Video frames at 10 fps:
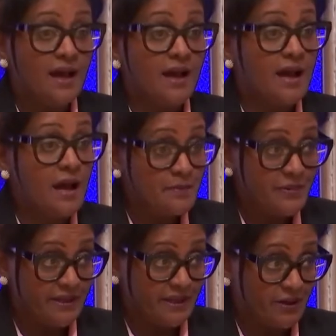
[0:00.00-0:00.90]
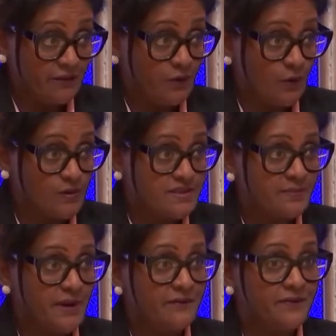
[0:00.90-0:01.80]
accompanied, of course,
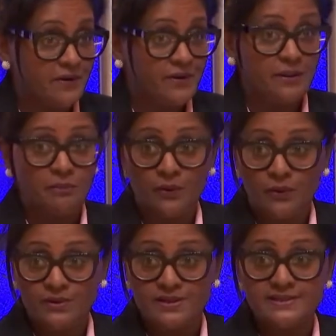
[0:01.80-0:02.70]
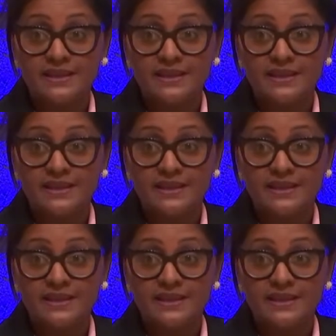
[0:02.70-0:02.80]
by very important